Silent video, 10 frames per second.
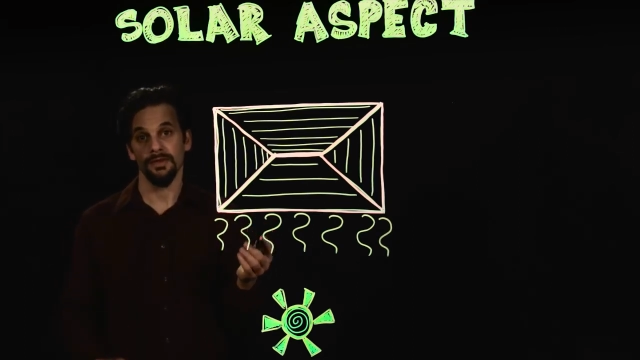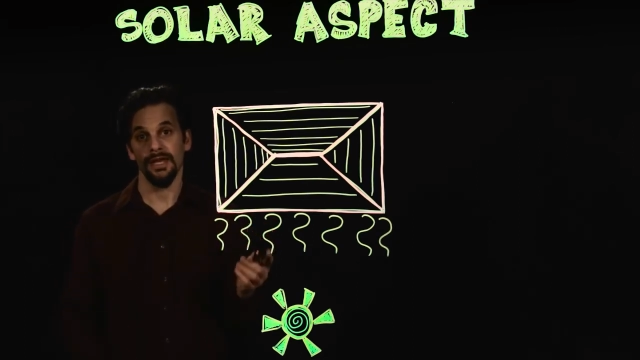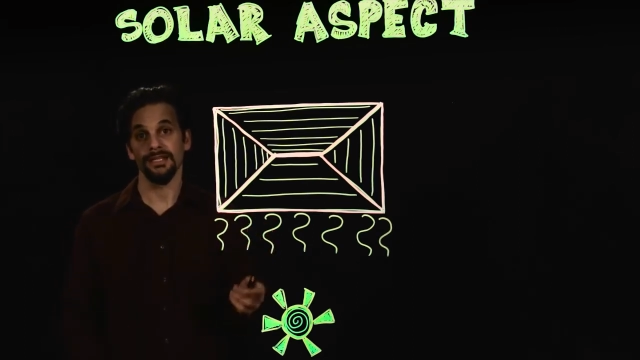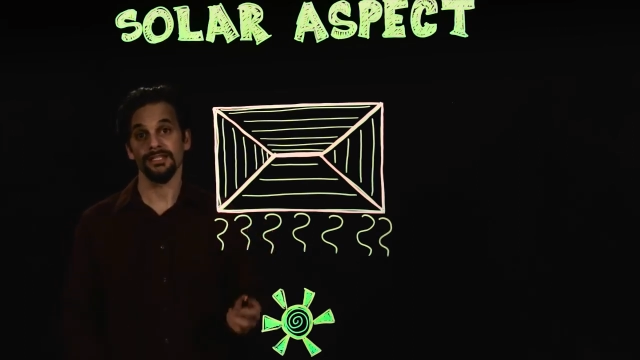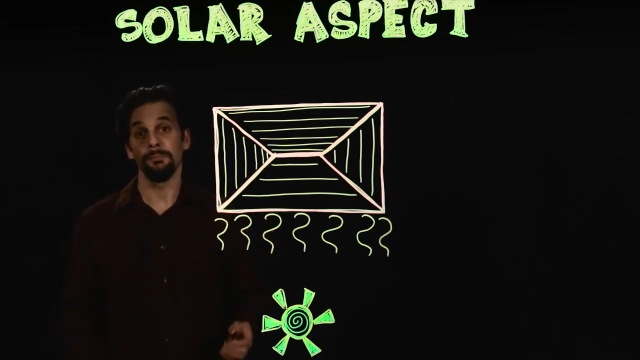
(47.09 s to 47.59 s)

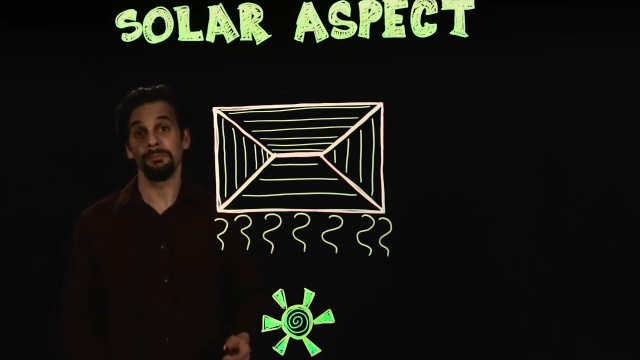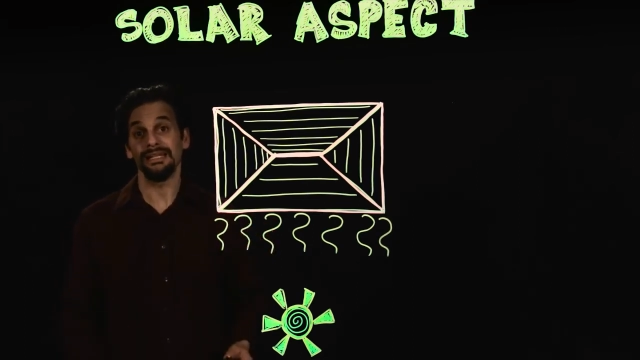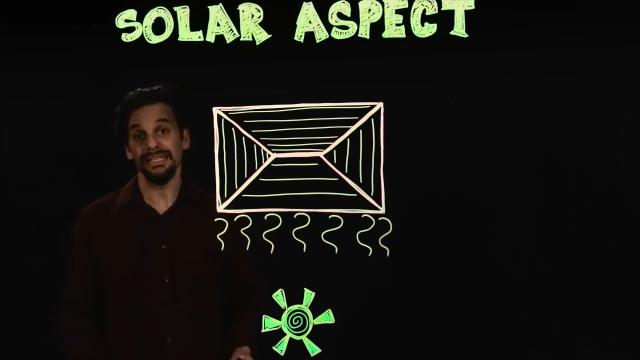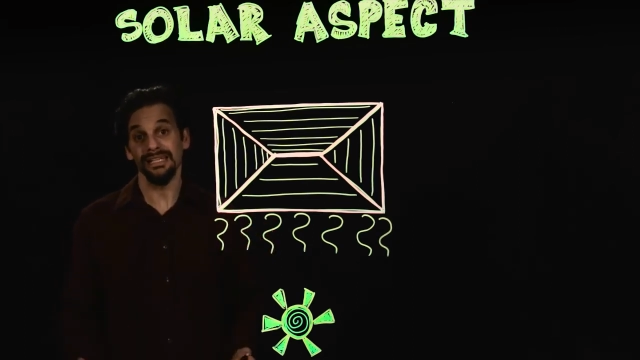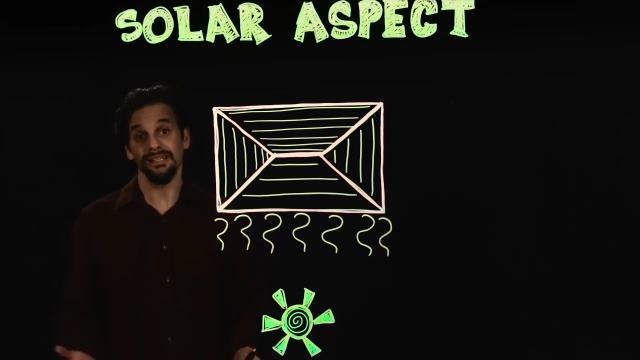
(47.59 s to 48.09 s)
and it's
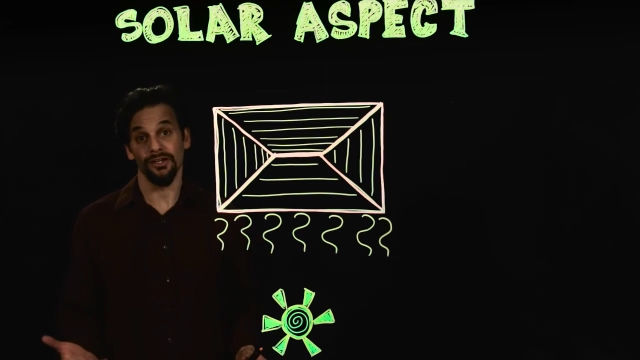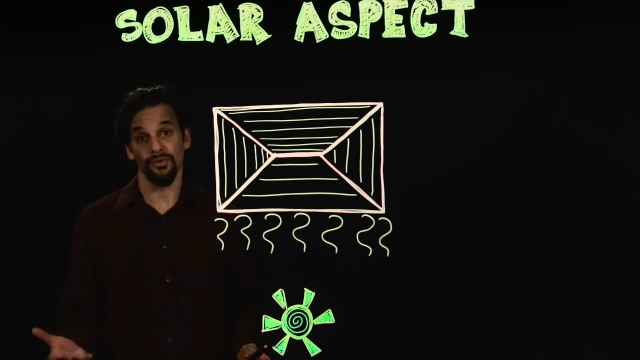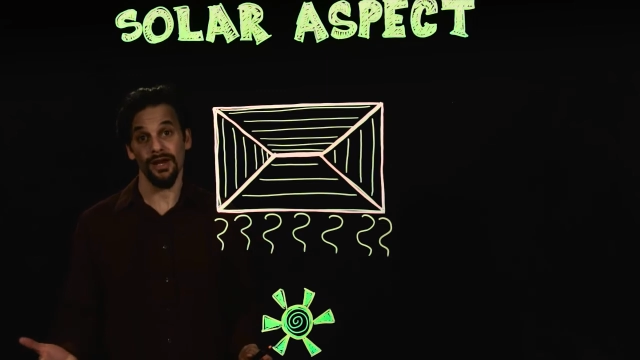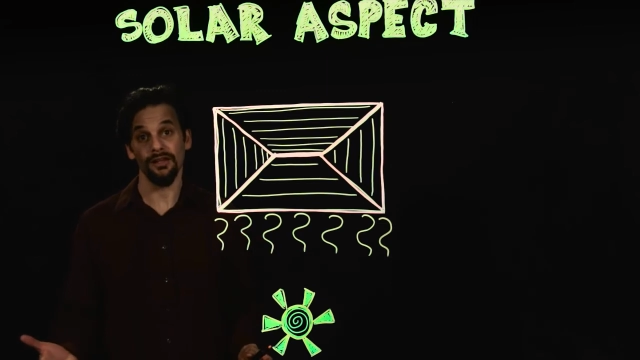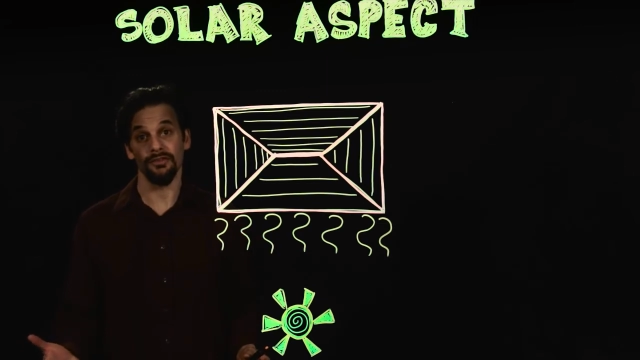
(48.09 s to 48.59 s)
completely
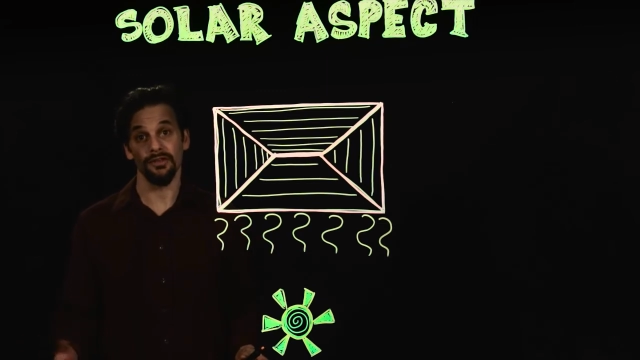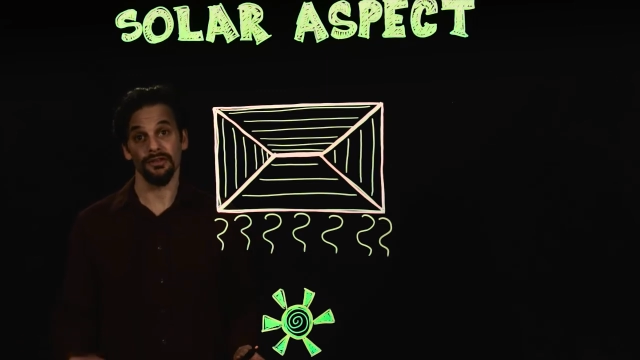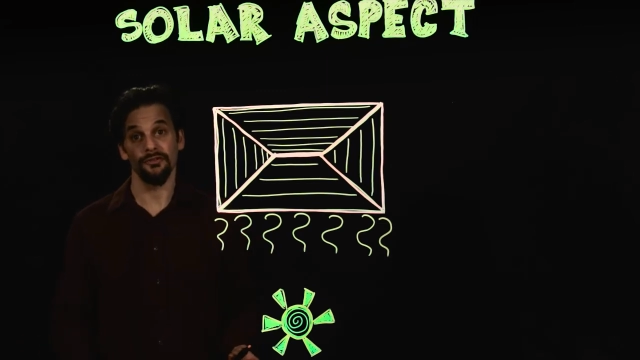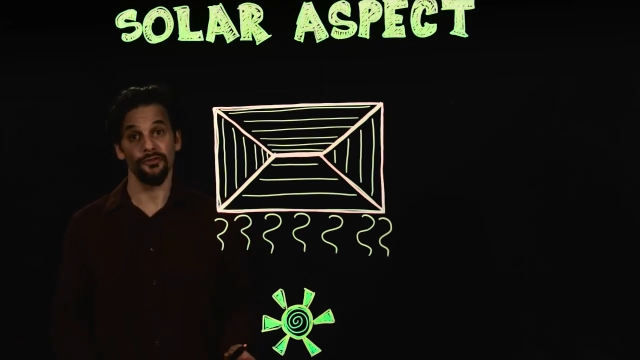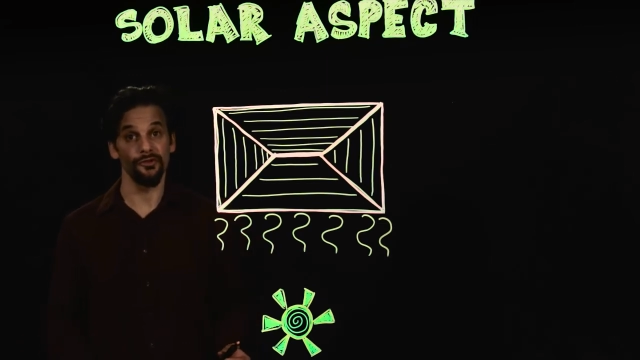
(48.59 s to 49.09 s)
irrelevant
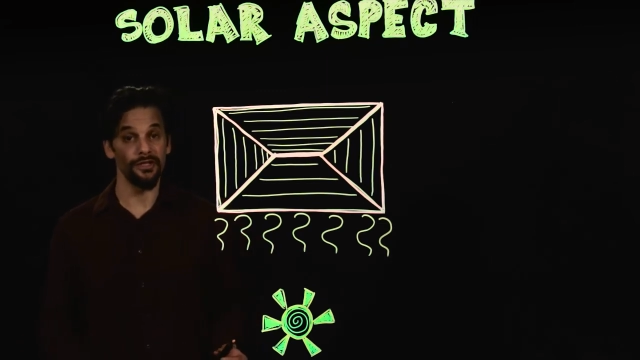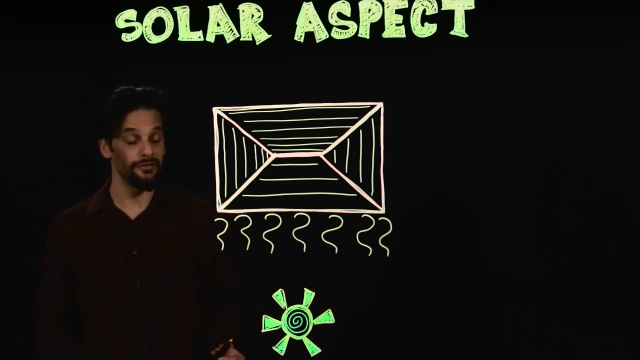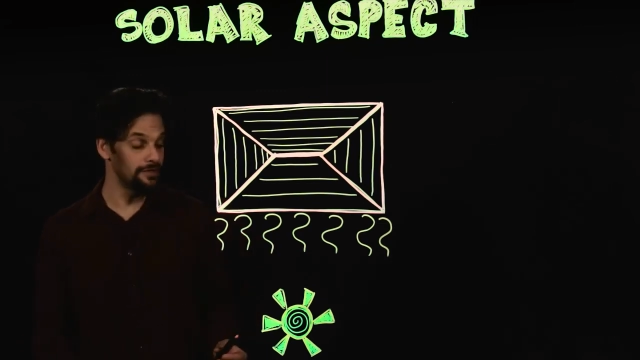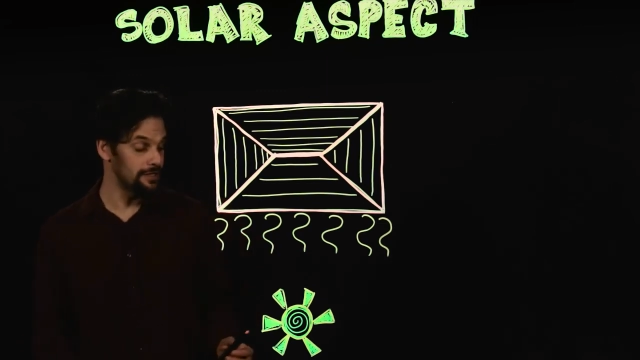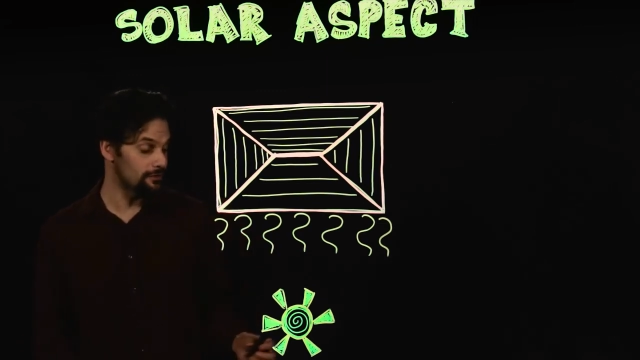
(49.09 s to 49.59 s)
if you
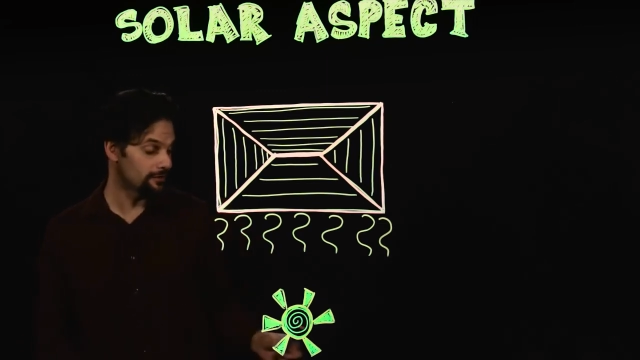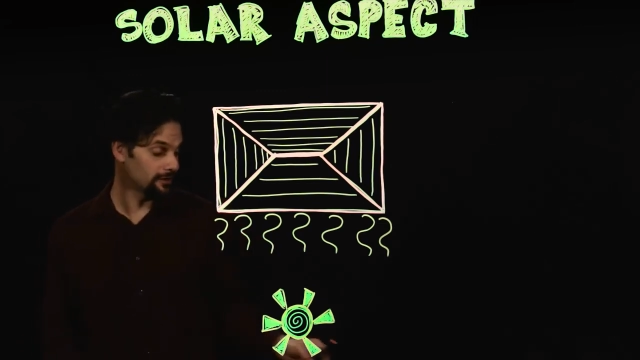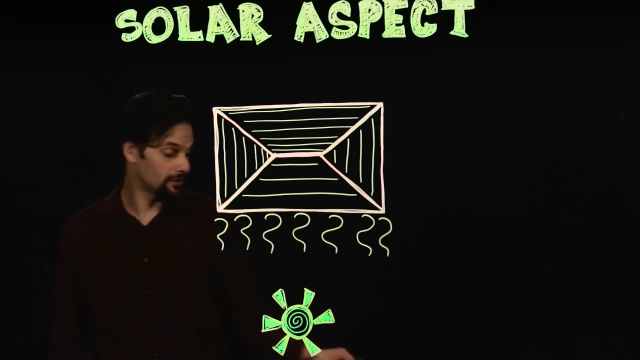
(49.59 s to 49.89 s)
live near the